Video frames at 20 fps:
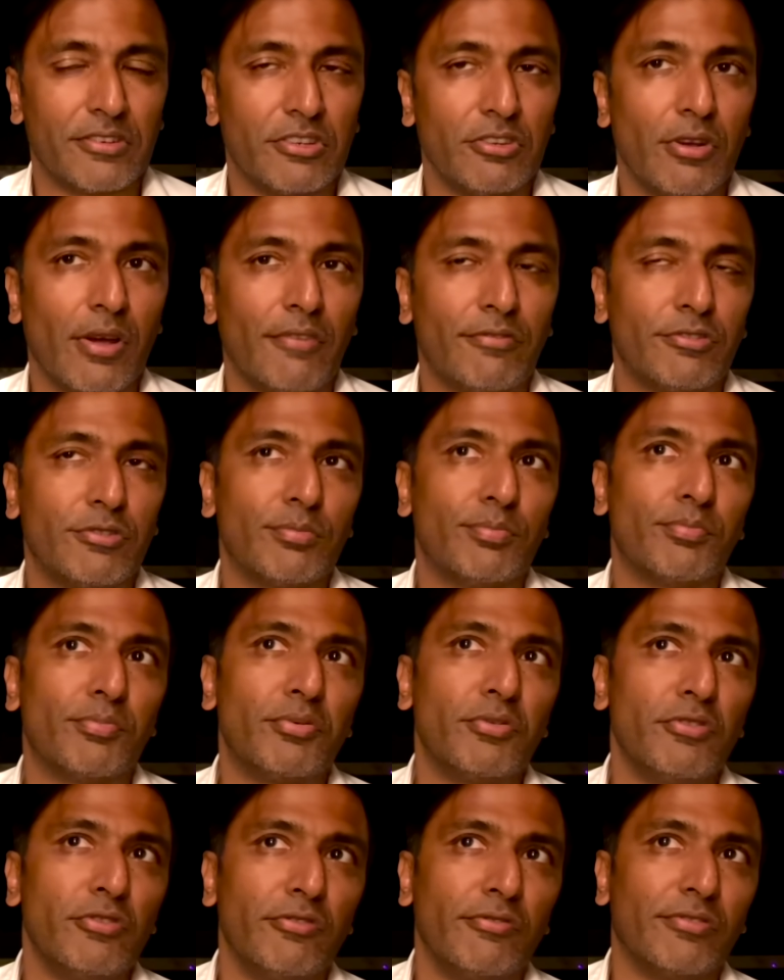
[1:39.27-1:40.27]
You have to
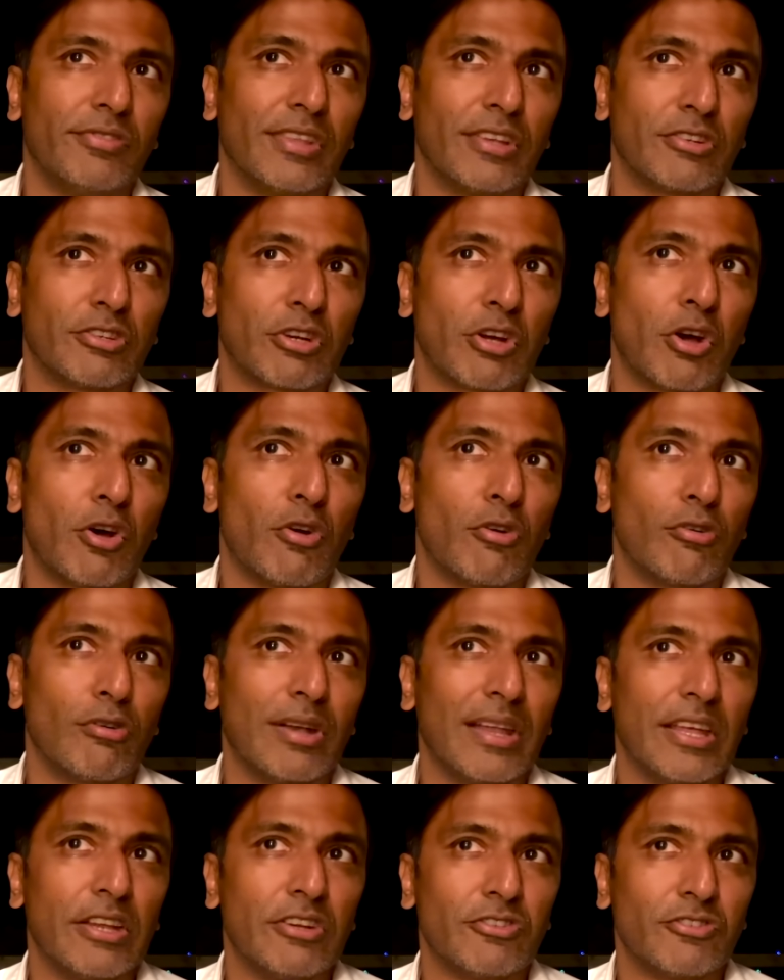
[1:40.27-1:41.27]
prove that
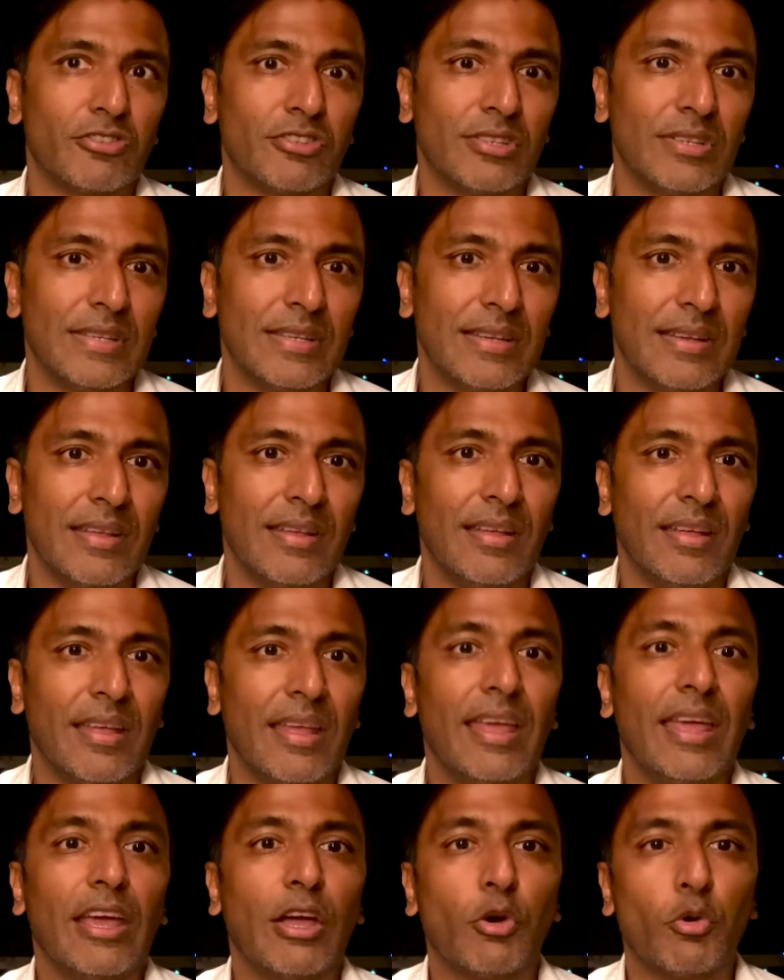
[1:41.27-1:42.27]
correlation
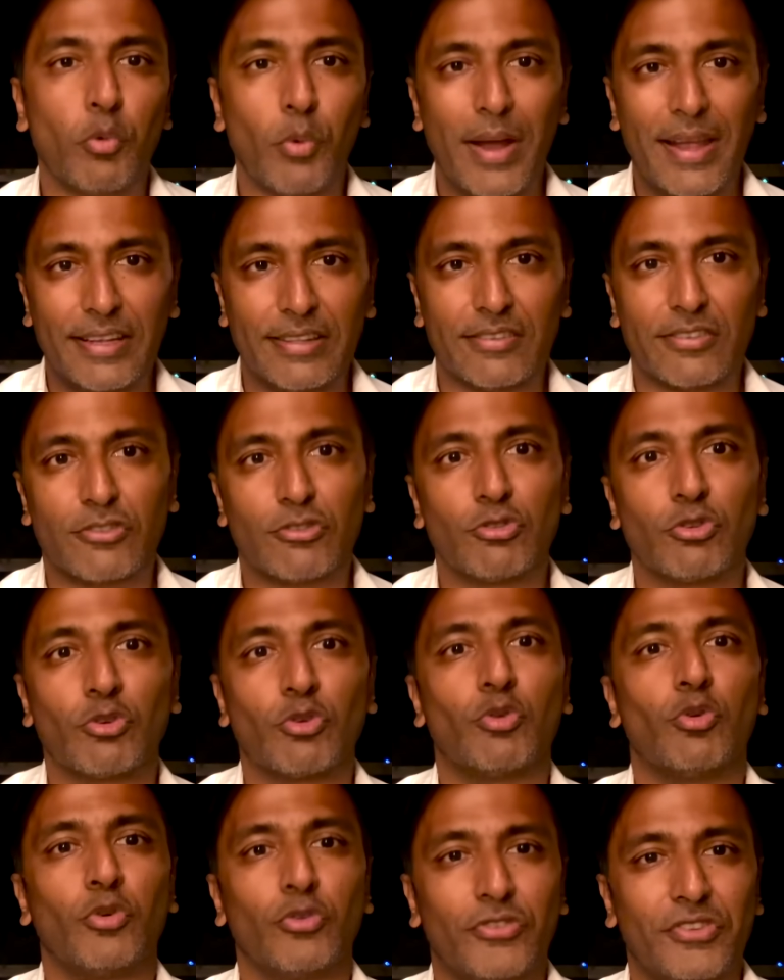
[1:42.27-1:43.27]
equates to
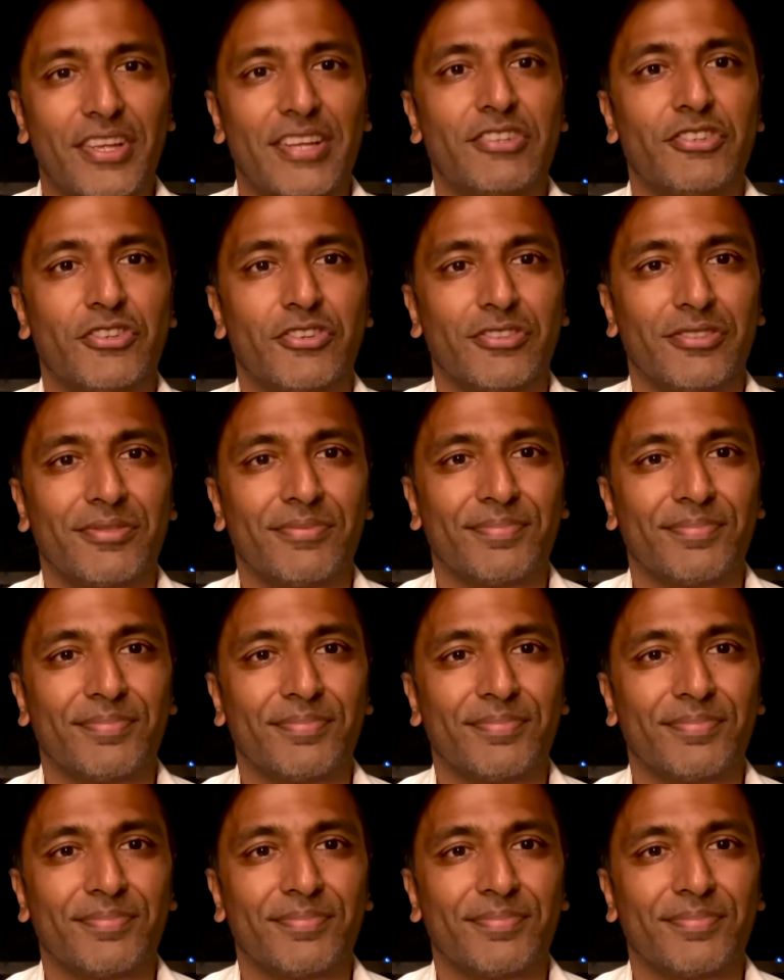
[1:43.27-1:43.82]
causation.